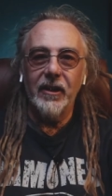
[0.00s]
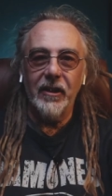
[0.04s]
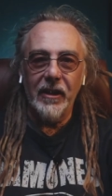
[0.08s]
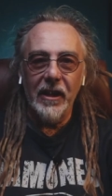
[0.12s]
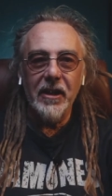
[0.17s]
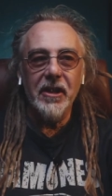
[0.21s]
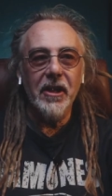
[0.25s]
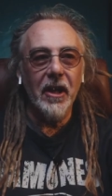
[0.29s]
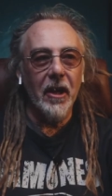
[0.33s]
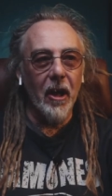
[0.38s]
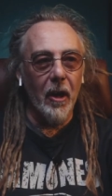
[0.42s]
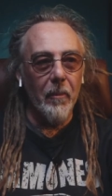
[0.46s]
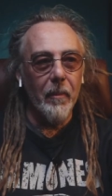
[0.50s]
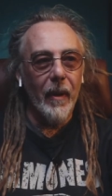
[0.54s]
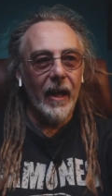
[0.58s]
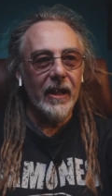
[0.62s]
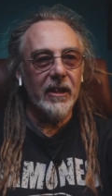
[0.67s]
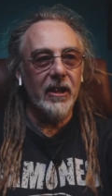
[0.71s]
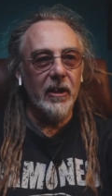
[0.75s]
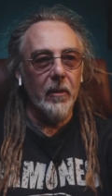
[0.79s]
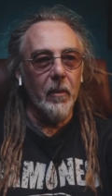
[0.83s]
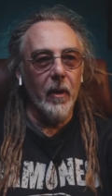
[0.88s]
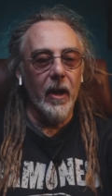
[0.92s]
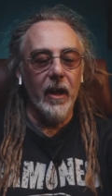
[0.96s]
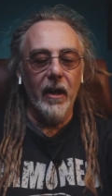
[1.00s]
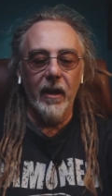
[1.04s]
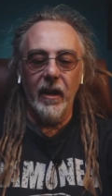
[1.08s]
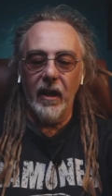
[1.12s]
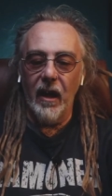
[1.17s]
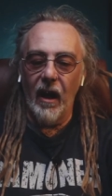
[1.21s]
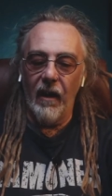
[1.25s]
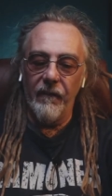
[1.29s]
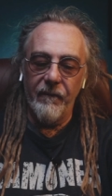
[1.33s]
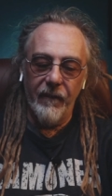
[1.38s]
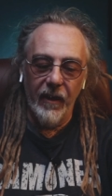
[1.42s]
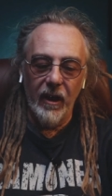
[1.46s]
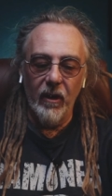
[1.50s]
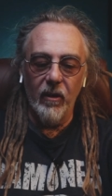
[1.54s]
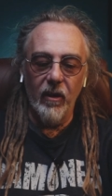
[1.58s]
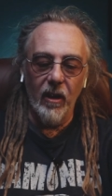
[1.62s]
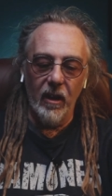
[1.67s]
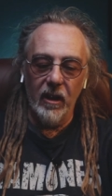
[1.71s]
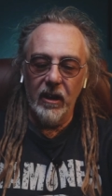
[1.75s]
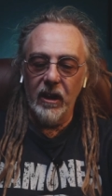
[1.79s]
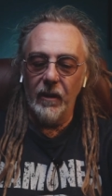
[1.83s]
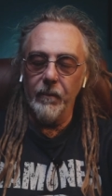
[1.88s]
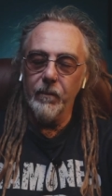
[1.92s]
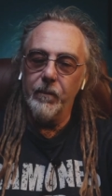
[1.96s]
since I got back to work, I feel
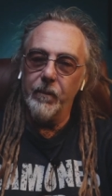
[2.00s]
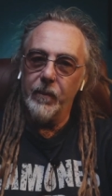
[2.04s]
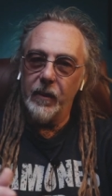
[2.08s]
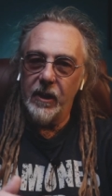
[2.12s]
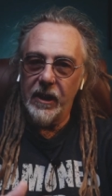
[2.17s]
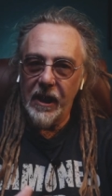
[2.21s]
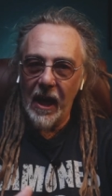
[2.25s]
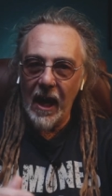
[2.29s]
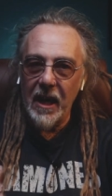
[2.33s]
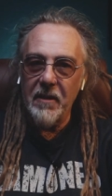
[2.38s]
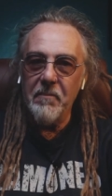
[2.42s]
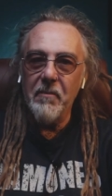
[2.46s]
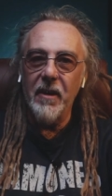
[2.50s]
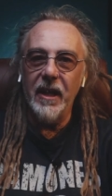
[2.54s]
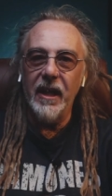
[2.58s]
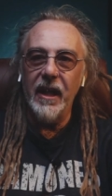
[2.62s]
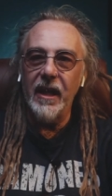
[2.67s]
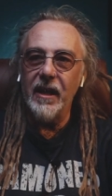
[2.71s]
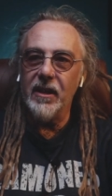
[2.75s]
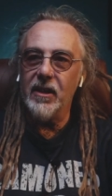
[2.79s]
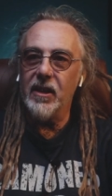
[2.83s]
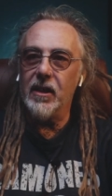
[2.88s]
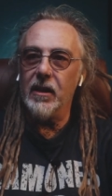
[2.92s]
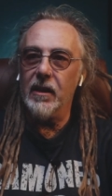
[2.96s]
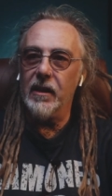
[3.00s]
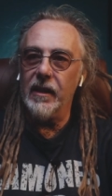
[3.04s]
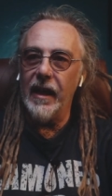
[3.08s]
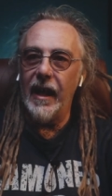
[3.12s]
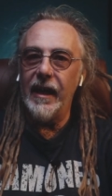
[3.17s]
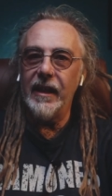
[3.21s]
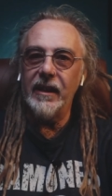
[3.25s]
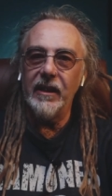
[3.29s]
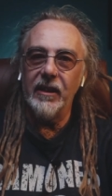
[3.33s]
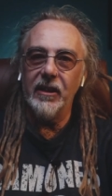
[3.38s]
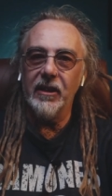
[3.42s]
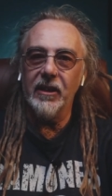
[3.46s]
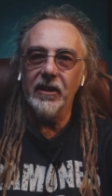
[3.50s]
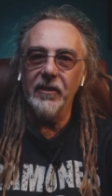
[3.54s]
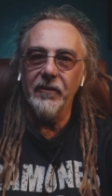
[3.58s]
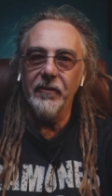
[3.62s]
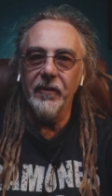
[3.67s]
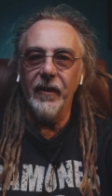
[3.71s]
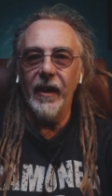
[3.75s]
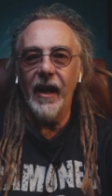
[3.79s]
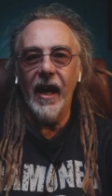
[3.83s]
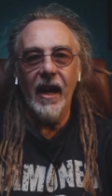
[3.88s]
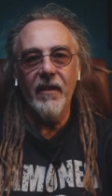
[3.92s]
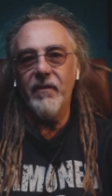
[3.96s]
like I'm 10 minutes late
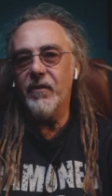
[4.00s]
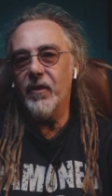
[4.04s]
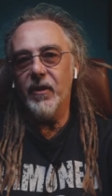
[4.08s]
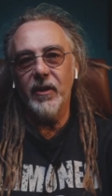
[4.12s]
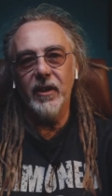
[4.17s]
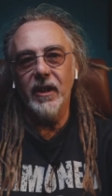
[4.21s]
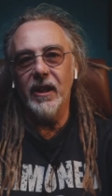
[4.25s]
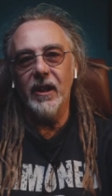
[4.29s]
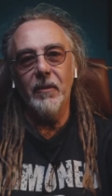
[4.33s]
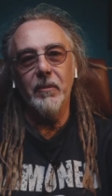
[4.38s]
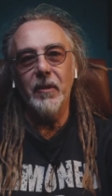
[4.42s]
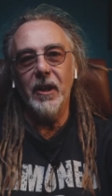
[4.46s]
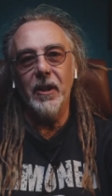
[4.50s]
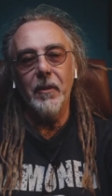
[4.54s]
for everything I'm